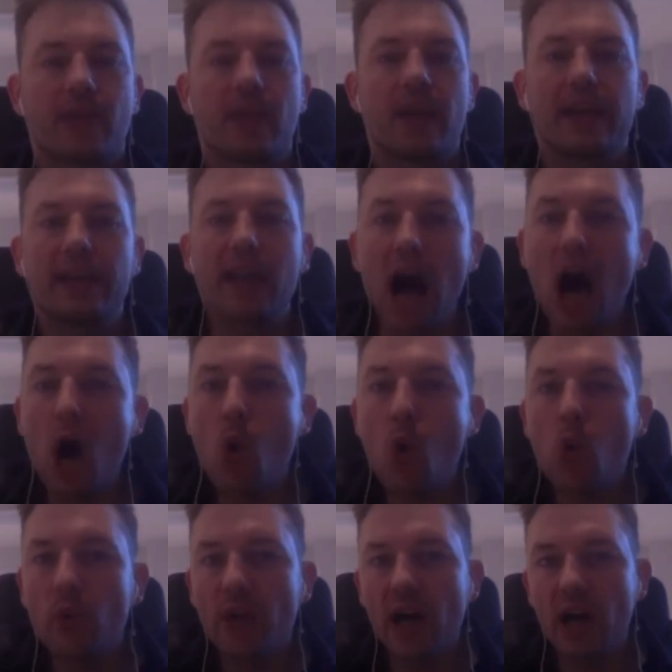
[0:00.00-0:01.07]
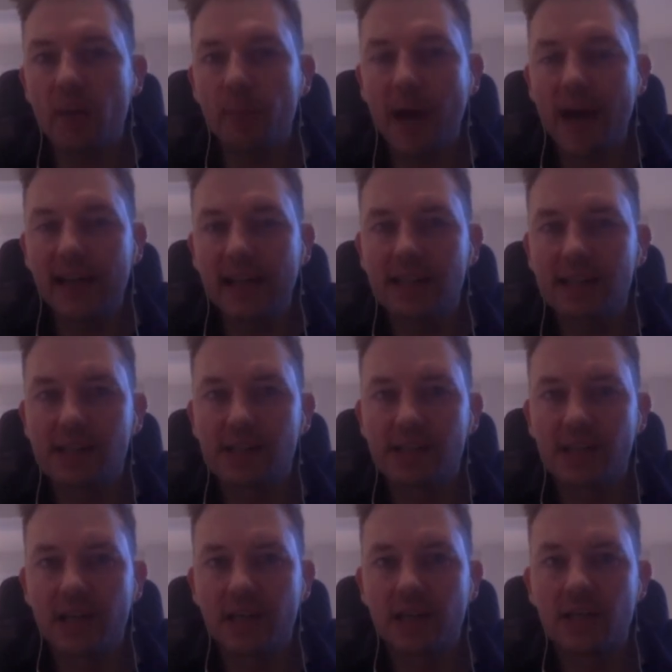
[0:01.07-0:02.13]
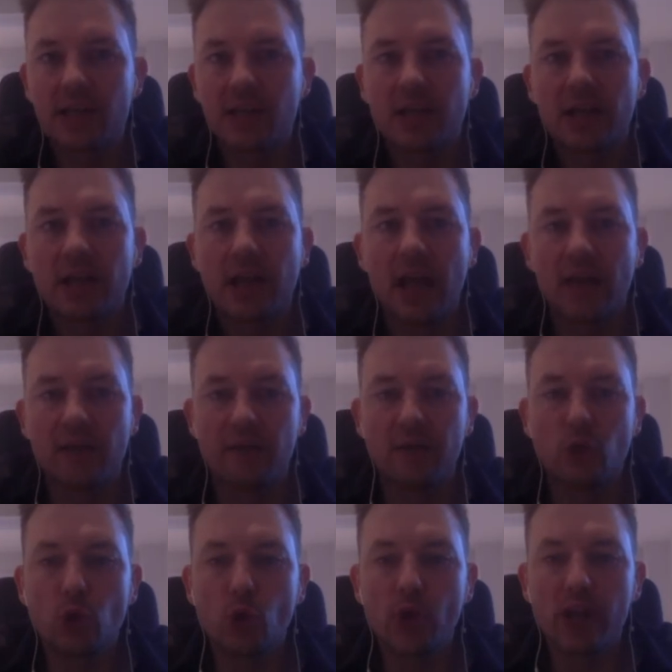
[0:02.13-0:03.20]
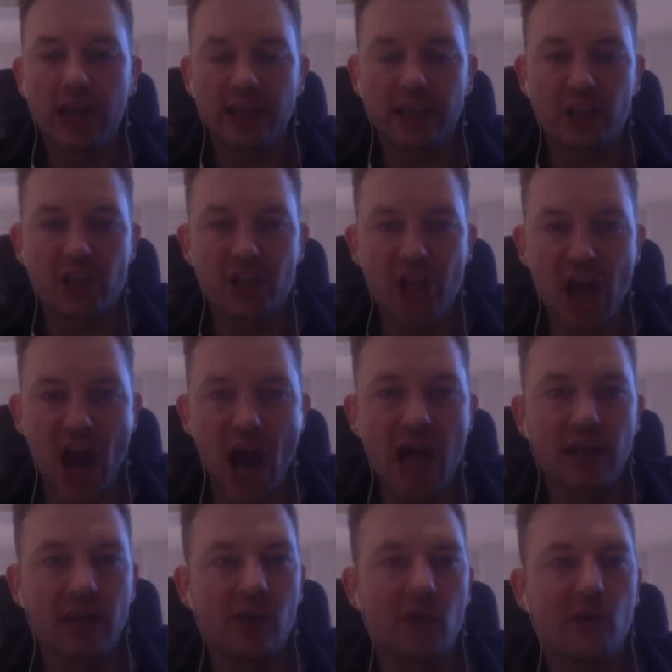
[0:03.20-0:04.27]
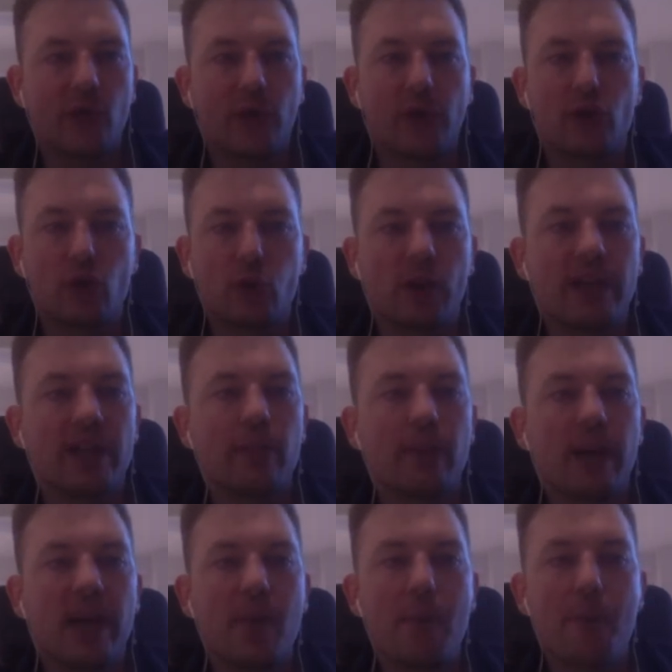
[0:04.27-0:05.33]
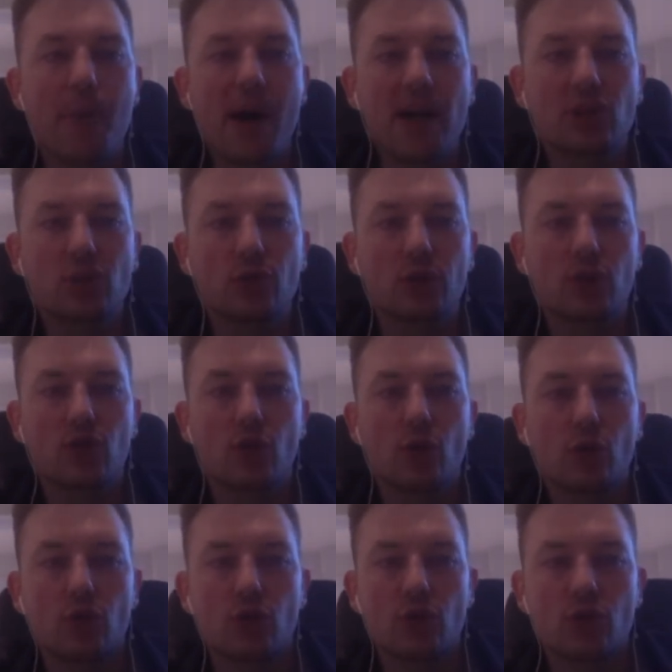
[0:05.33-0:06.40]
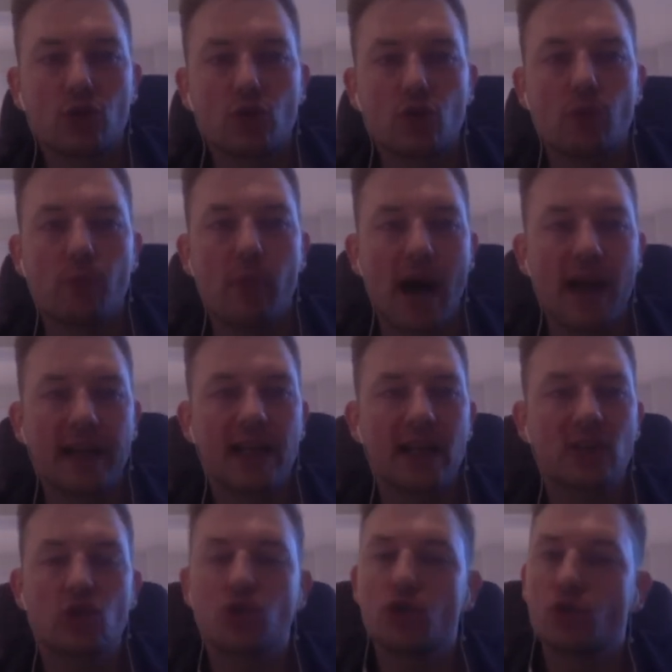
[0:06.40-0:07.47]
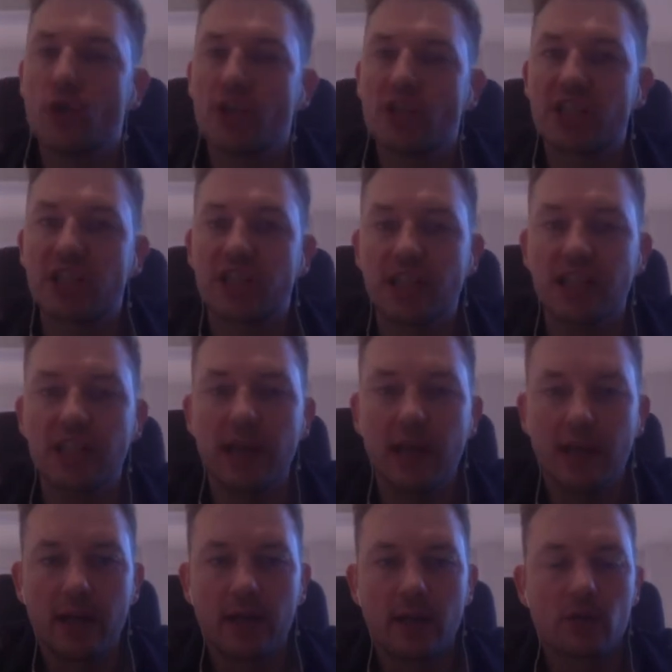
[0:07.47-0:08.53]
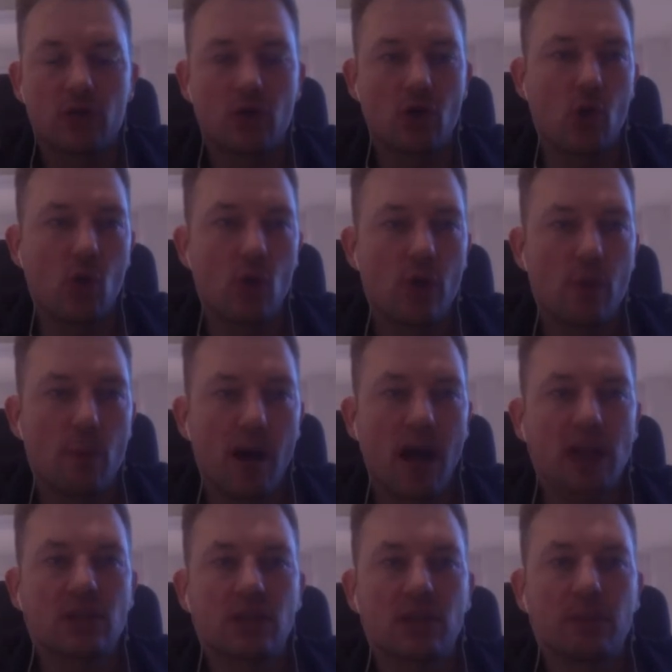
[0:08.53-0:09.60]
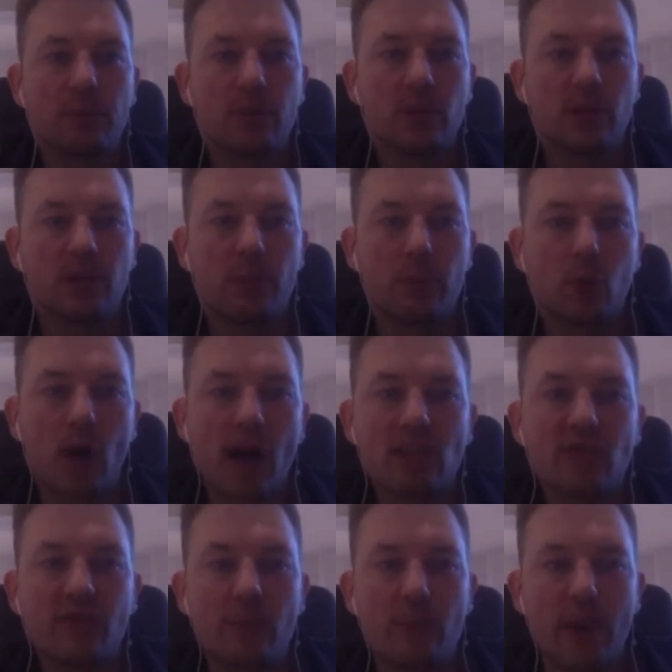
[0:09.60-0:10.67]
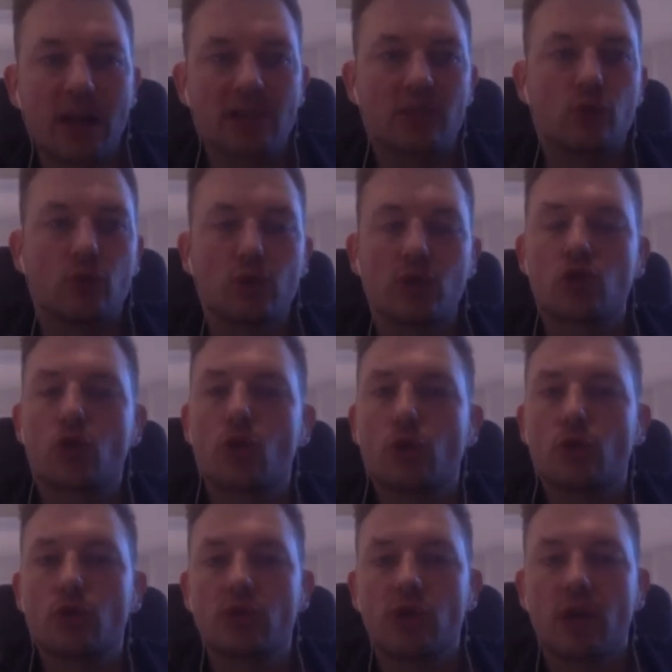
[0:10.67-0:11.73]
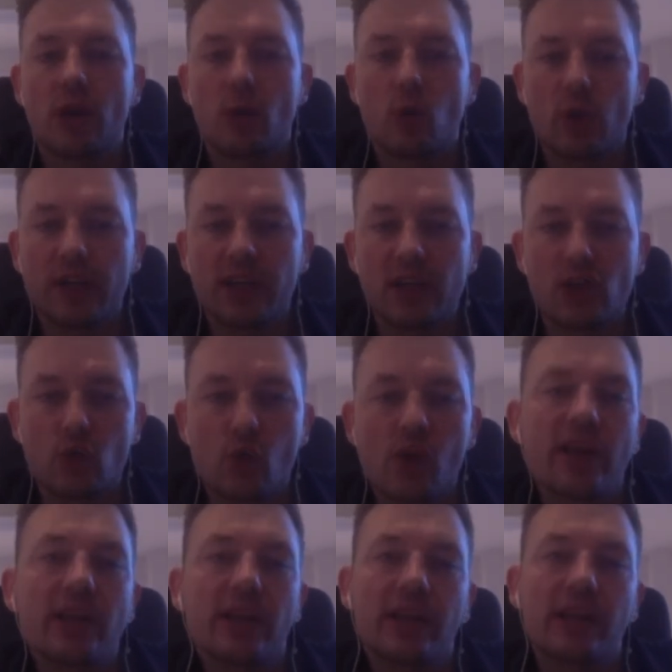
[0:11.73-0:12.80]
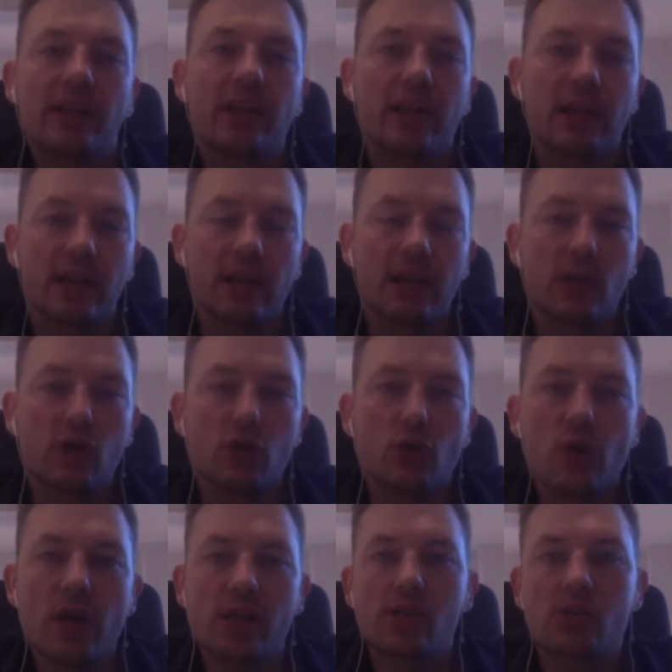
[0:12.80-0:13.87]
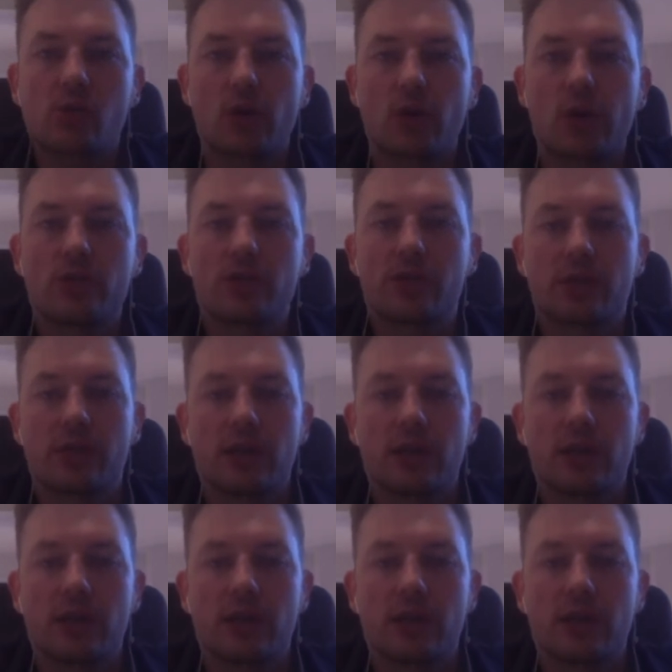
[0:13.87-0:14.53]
Now we are on Binance Exchange, and we're looking at the chart for the trading pair Barcelona tokens to Binance USD. So the price of the Barcelona tokens, what they're traded in US dollars.